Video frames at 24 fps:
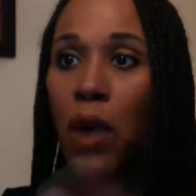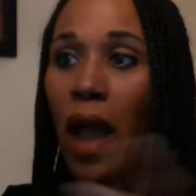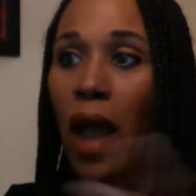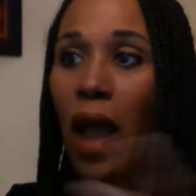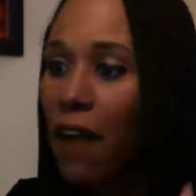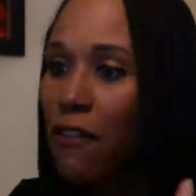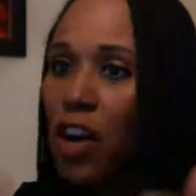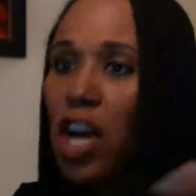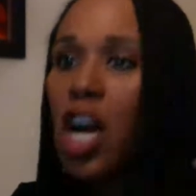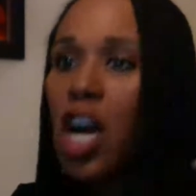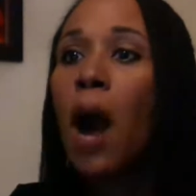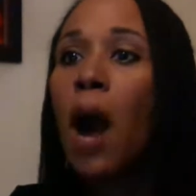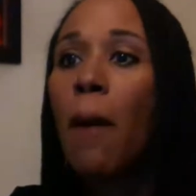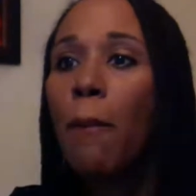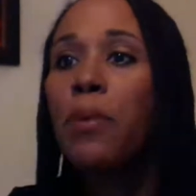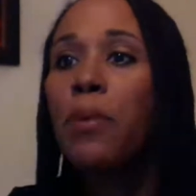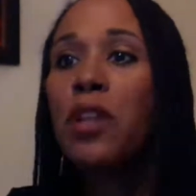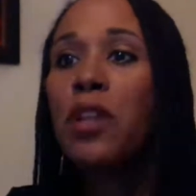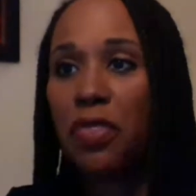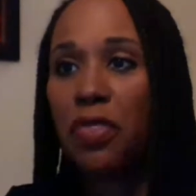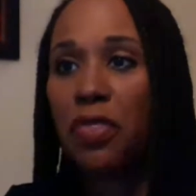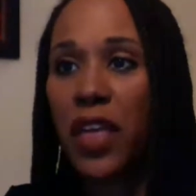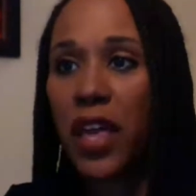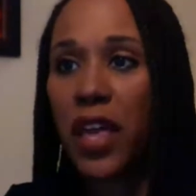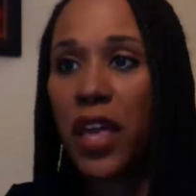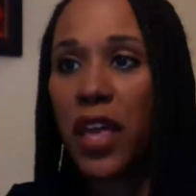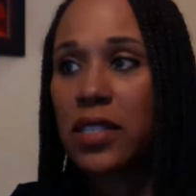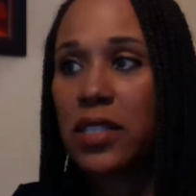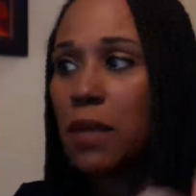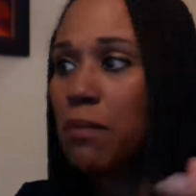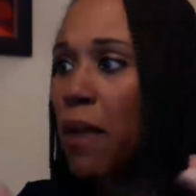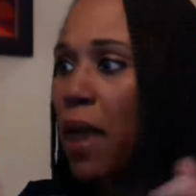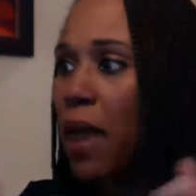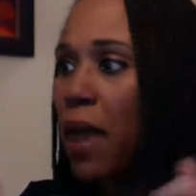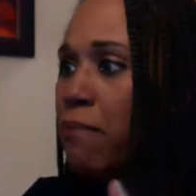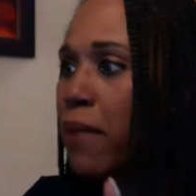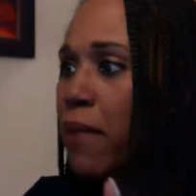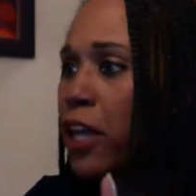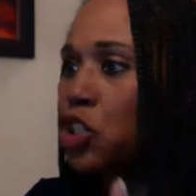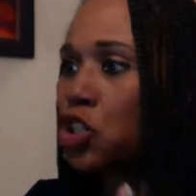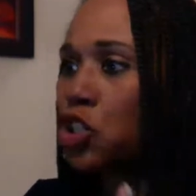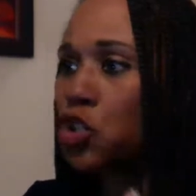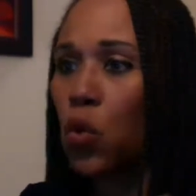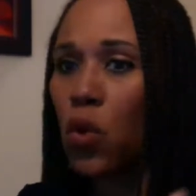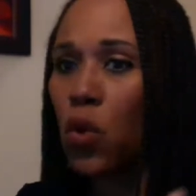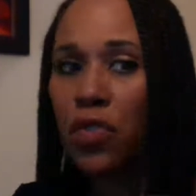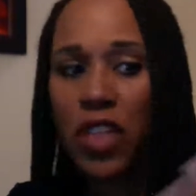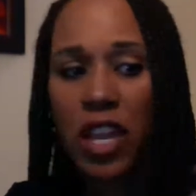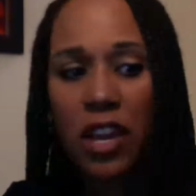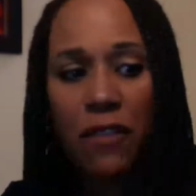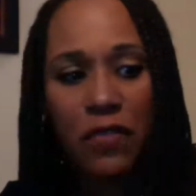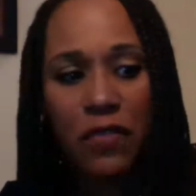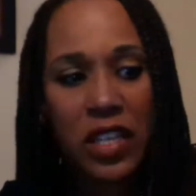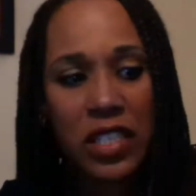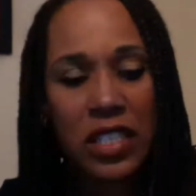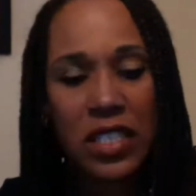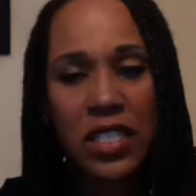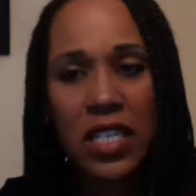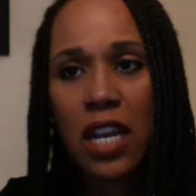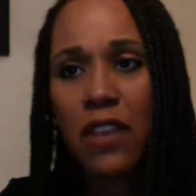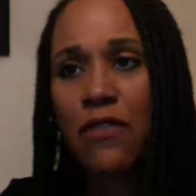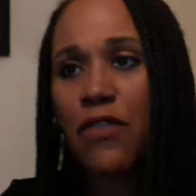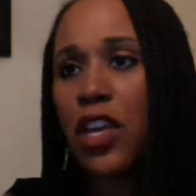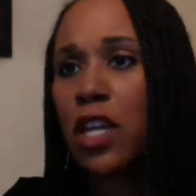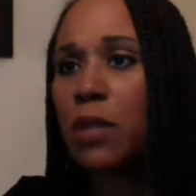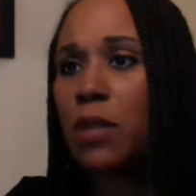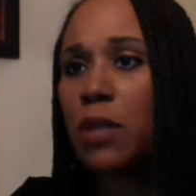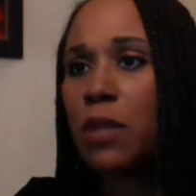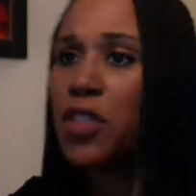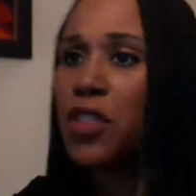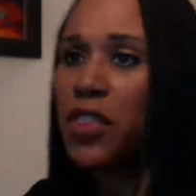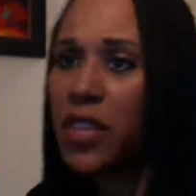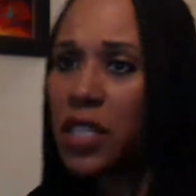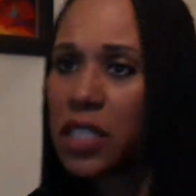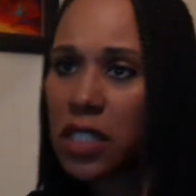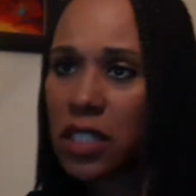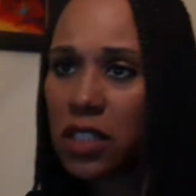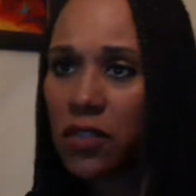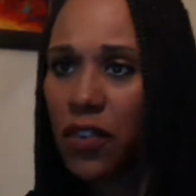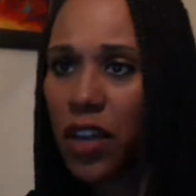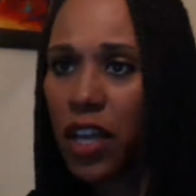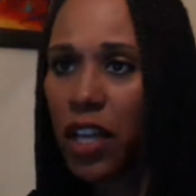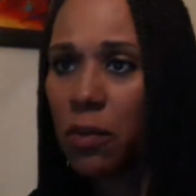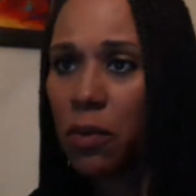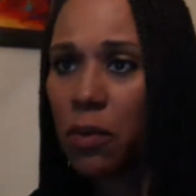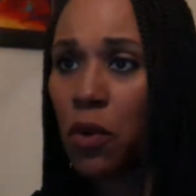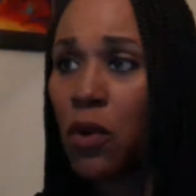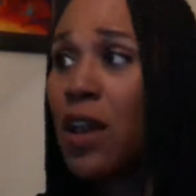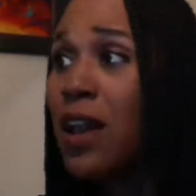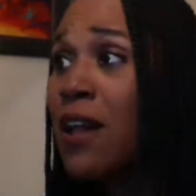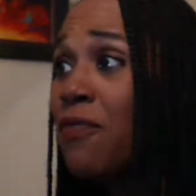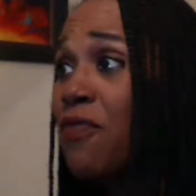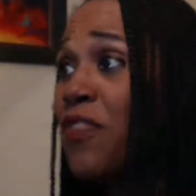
Have a couple of things and make sure that if this is not available, then this is available.